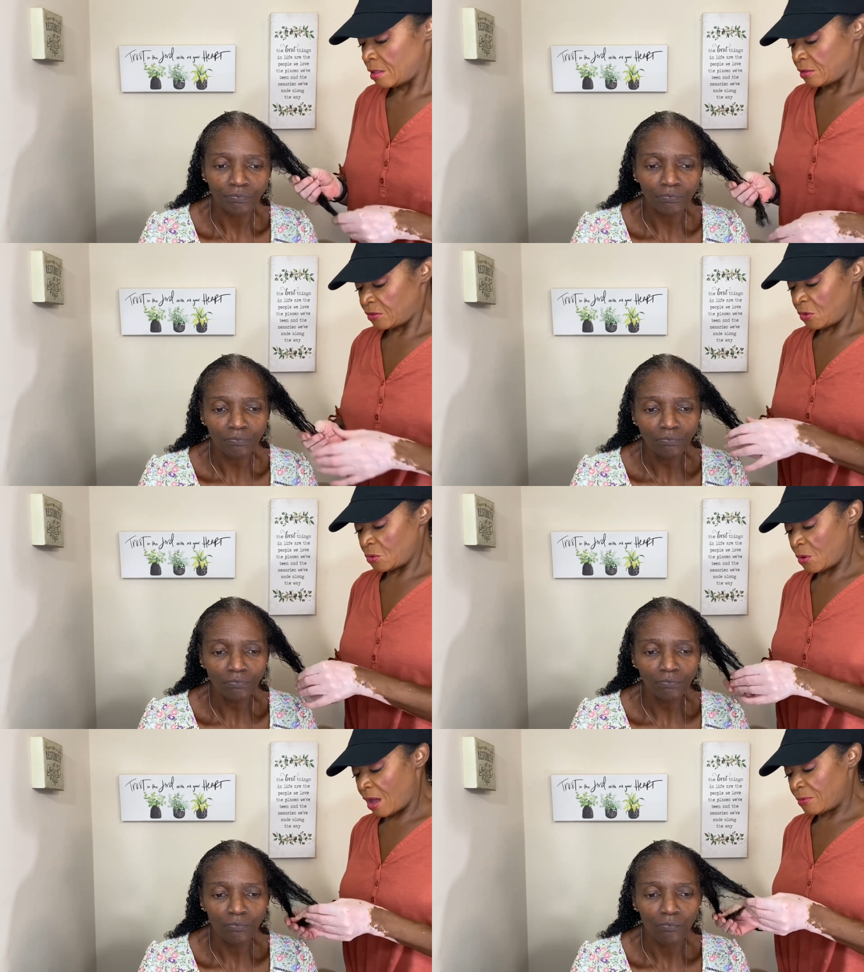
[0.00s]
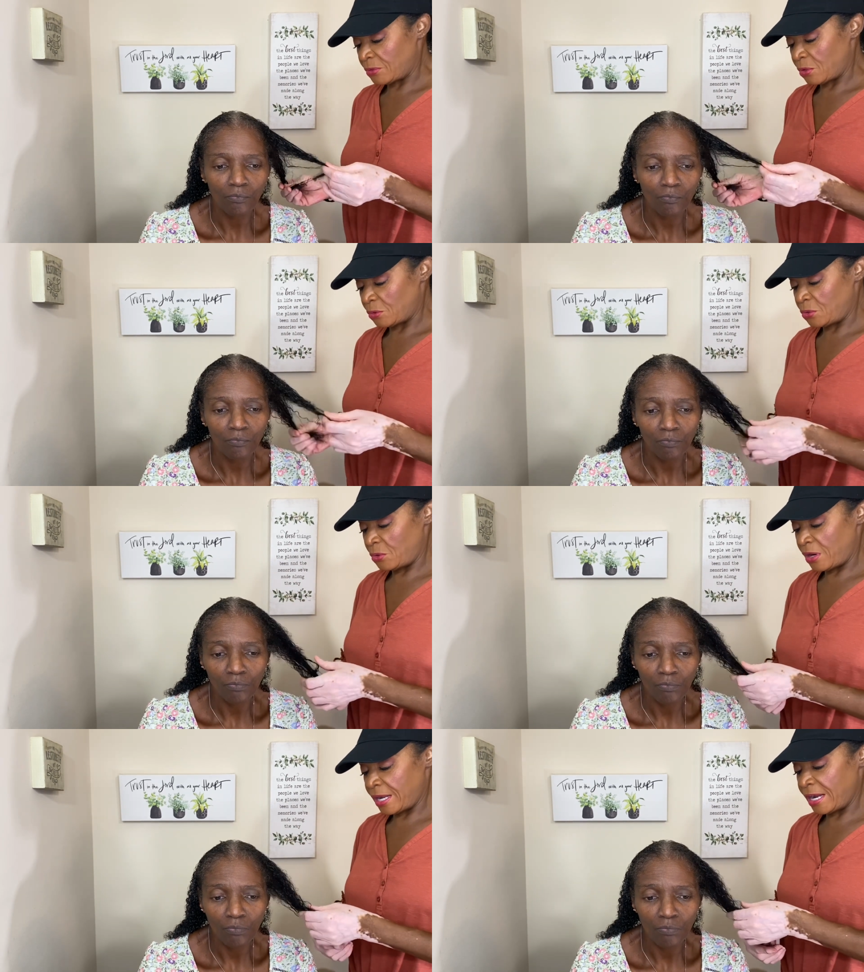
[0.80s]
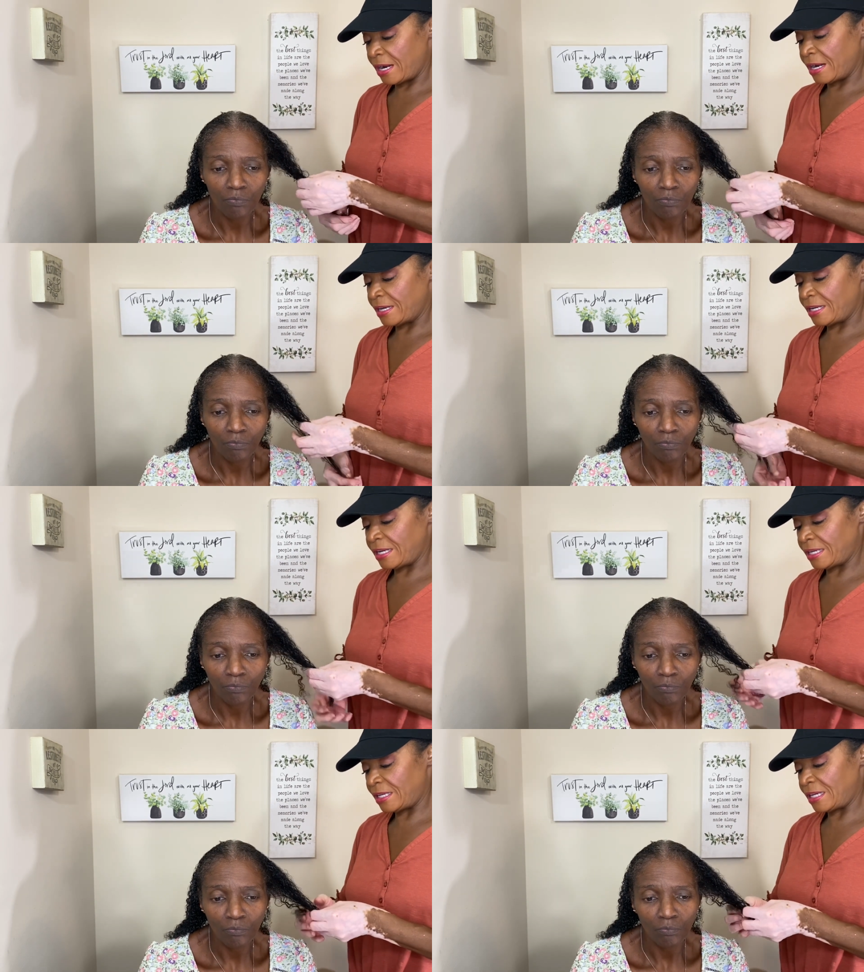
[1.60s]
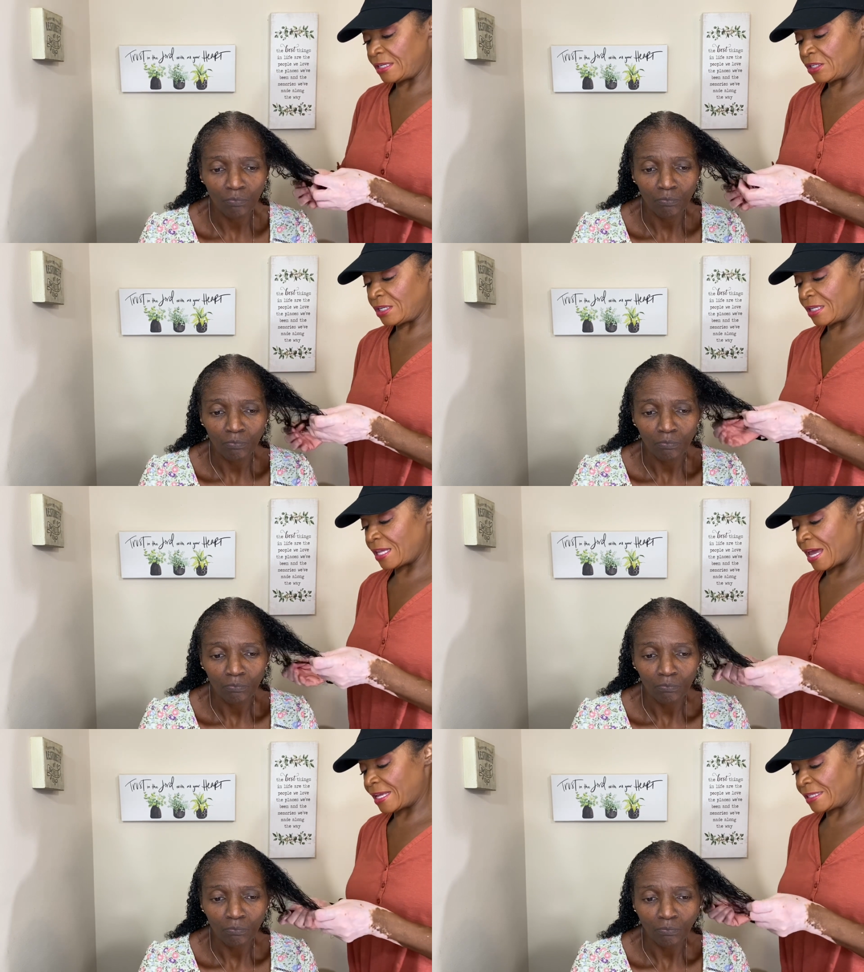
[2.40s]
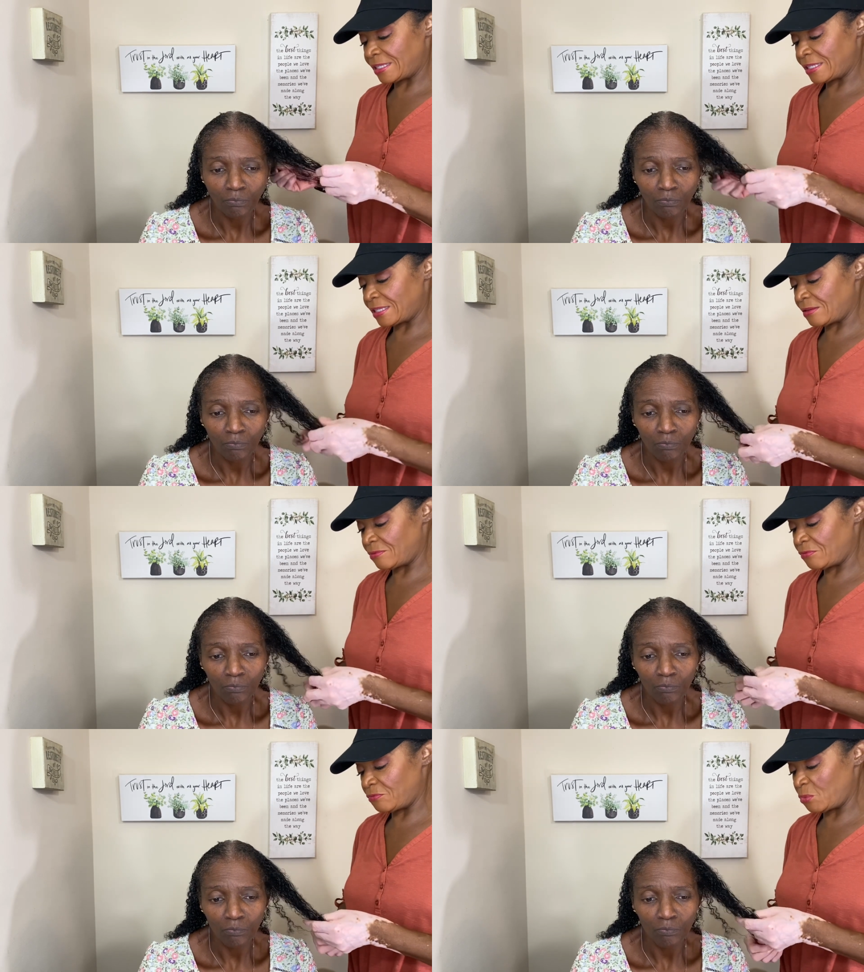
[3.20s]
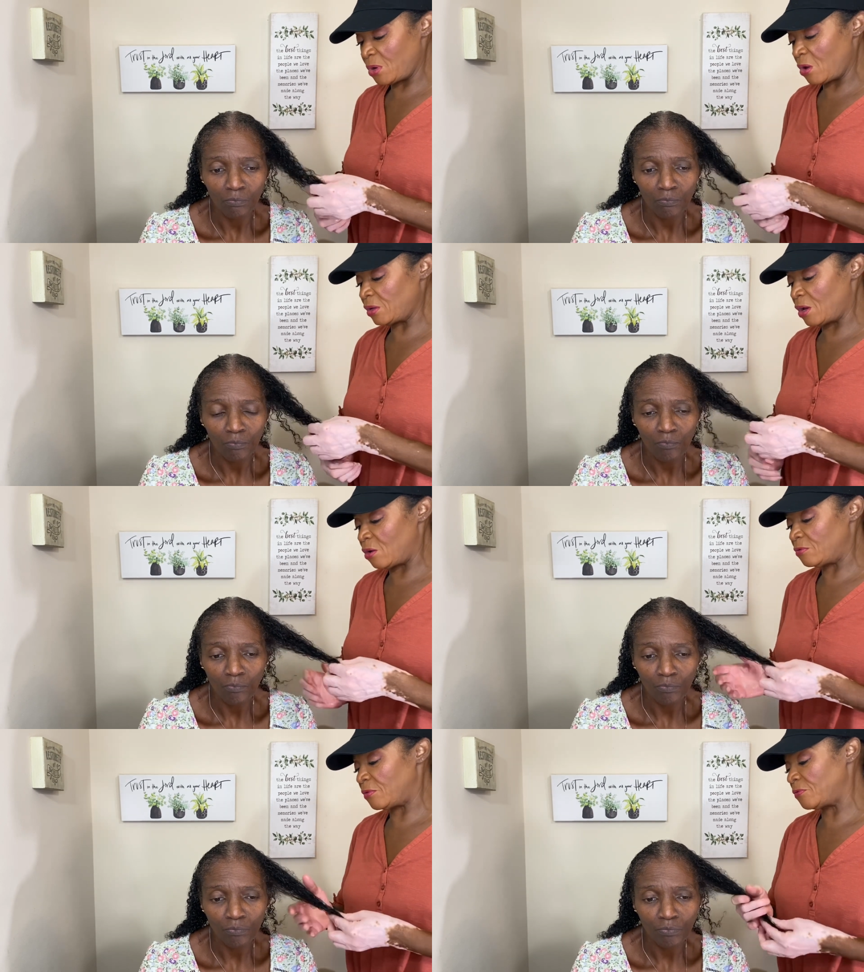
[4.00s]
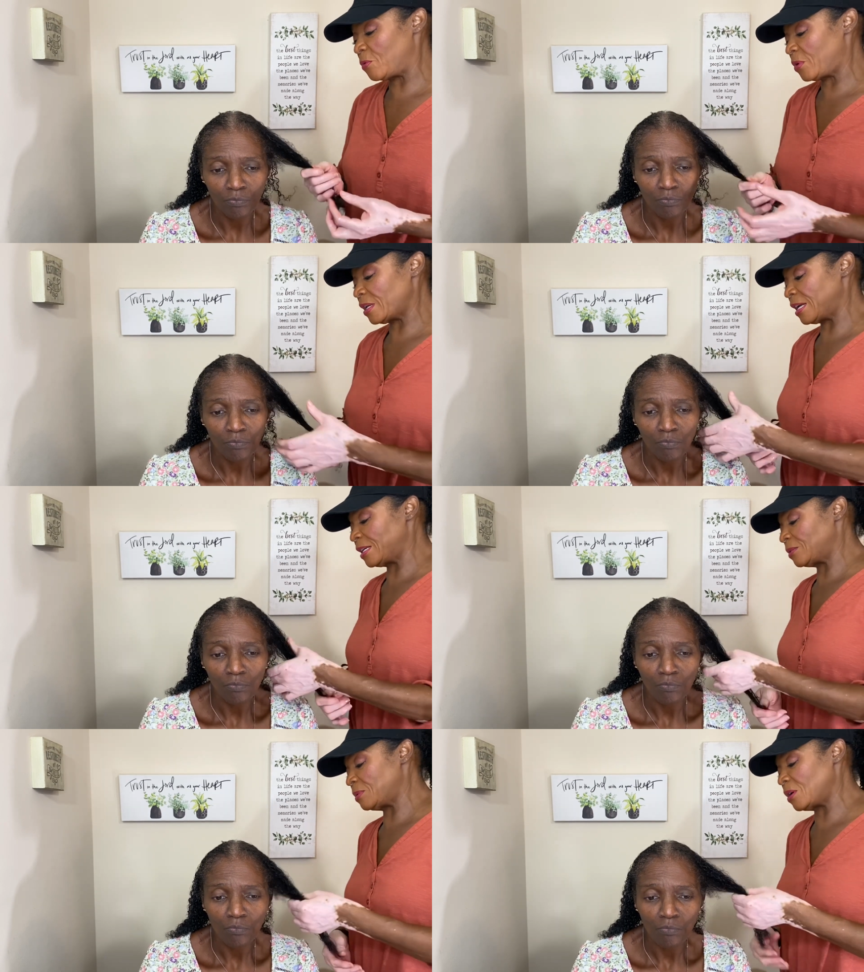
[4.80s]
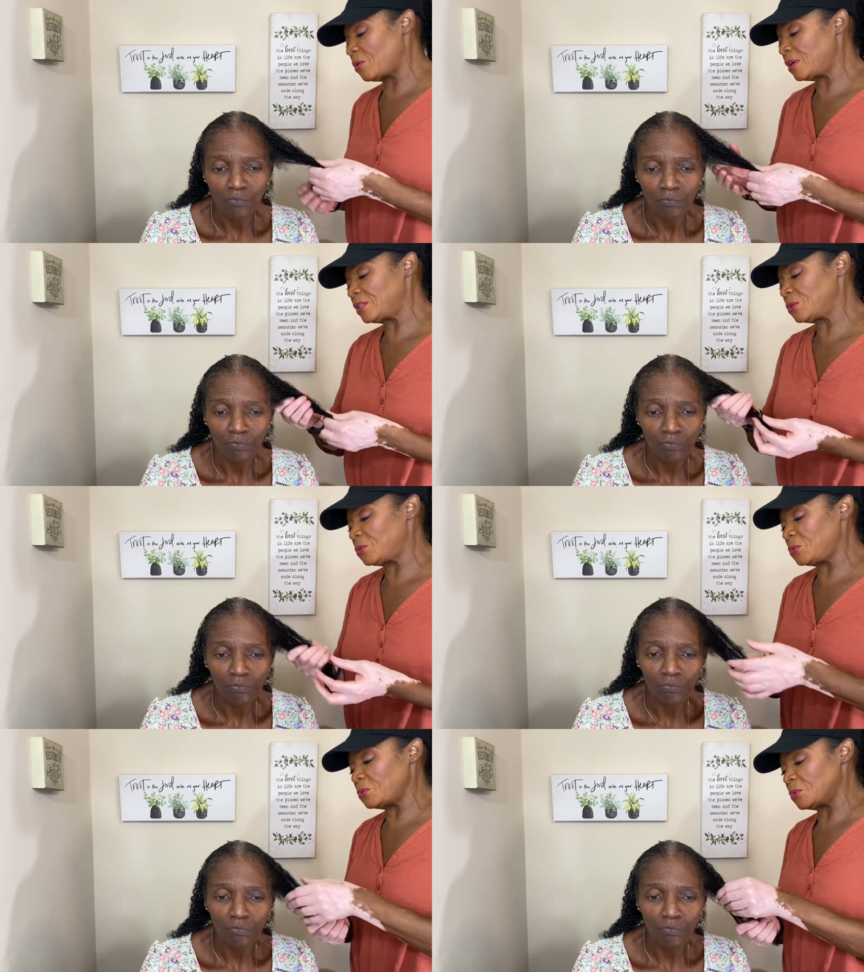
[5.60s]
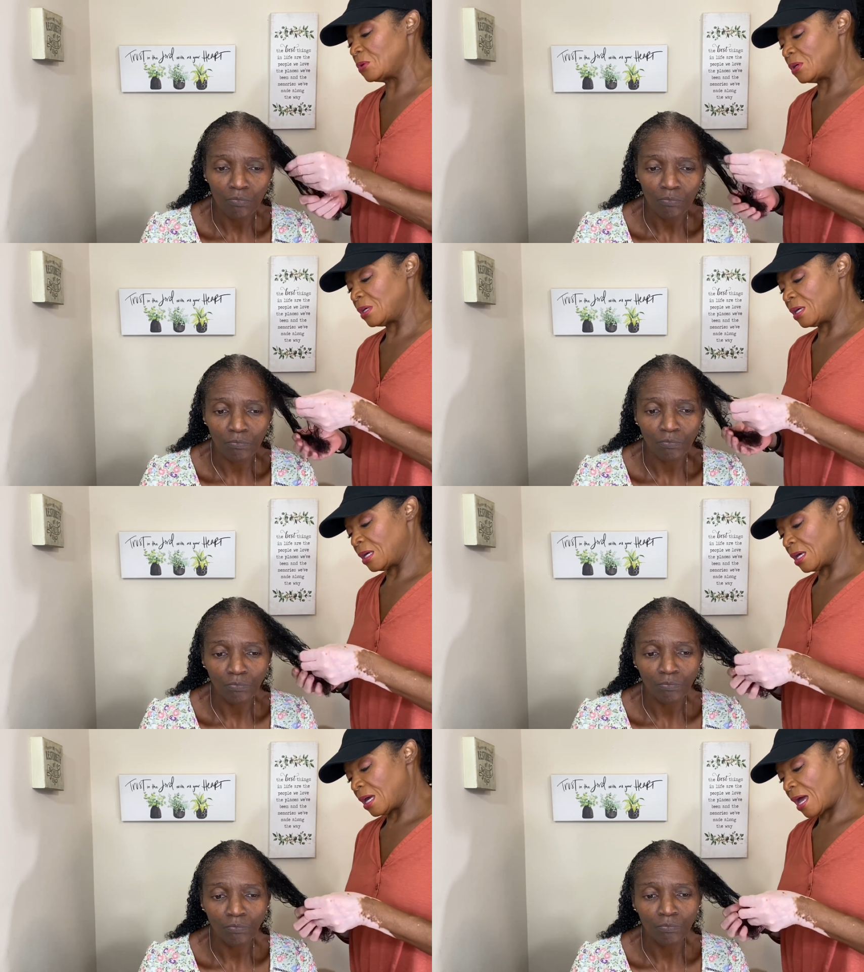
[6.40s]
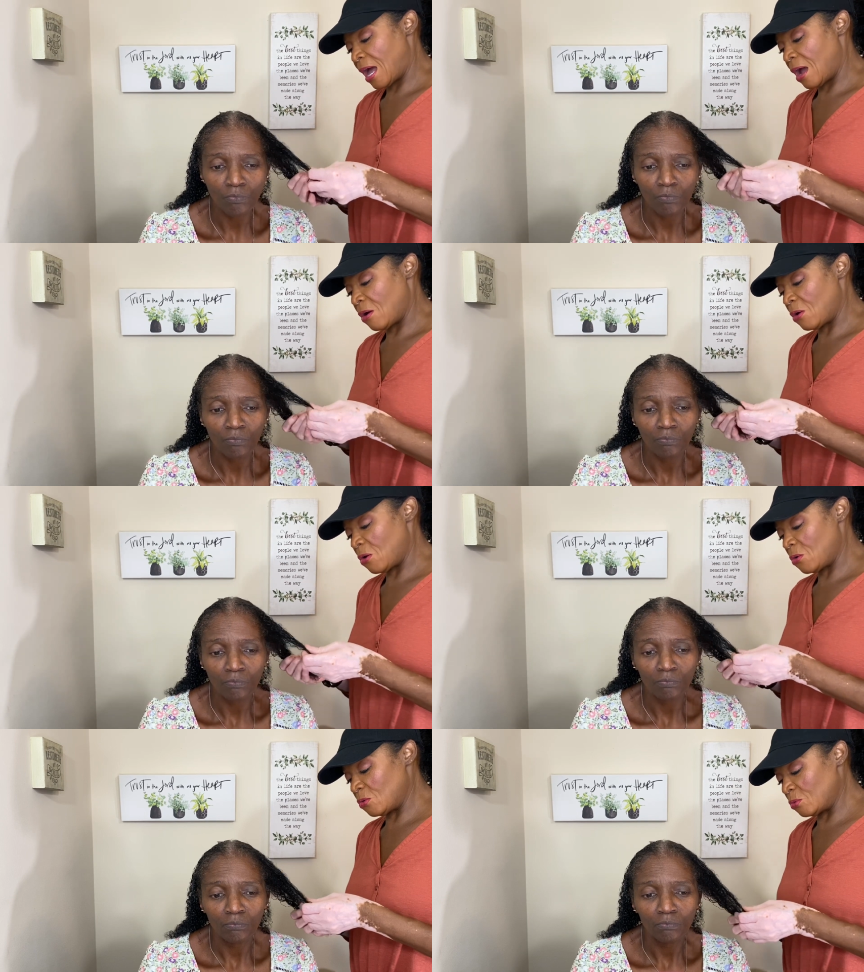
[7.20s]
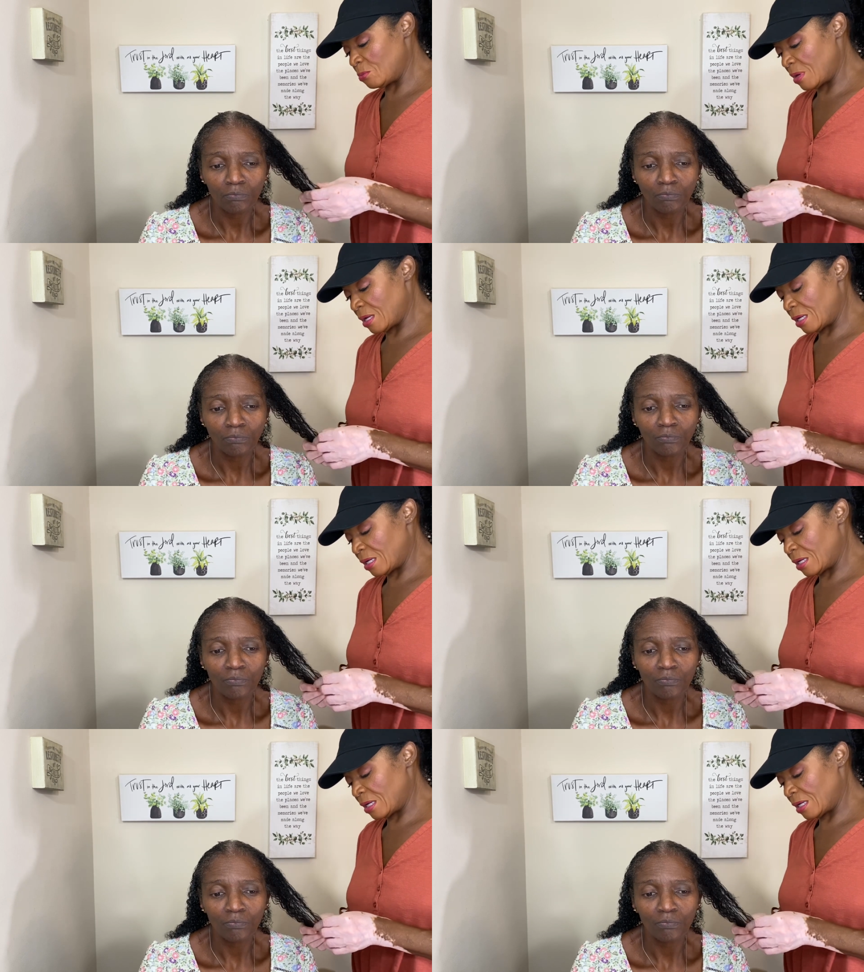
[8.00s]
Speaker 1: So I was going to do her hair, and then it should last. We're only going for four days. We're going to our hometown.